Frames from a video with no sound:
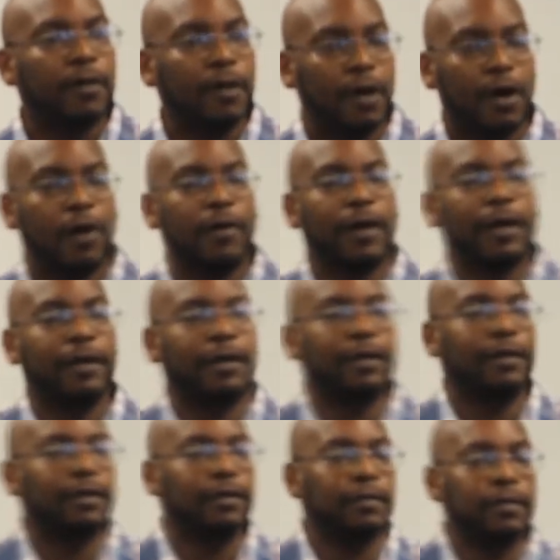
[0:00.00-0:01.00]
All right,
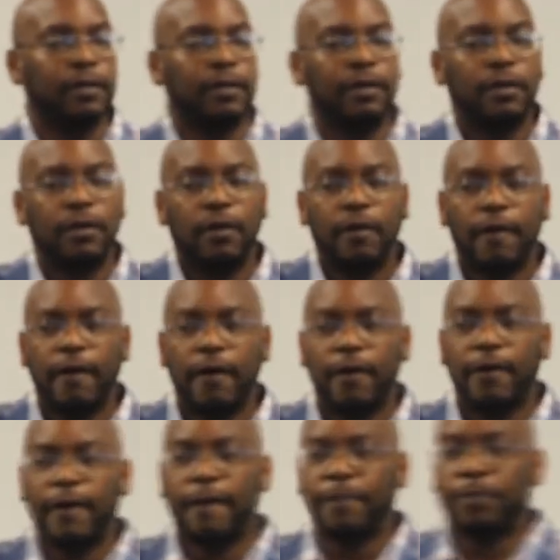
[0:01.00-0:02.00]
good deal. All
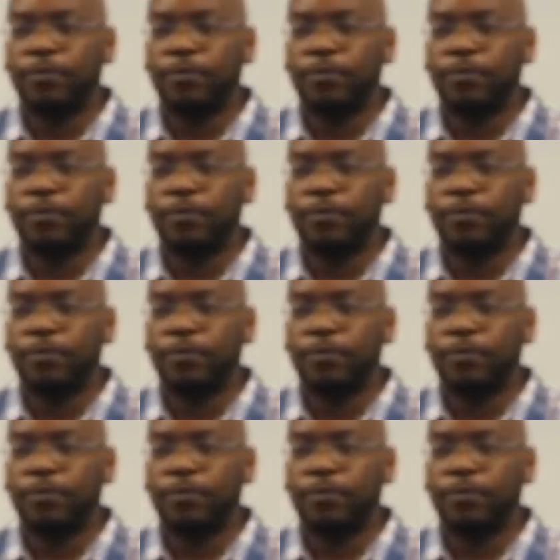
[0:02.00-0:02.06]
right.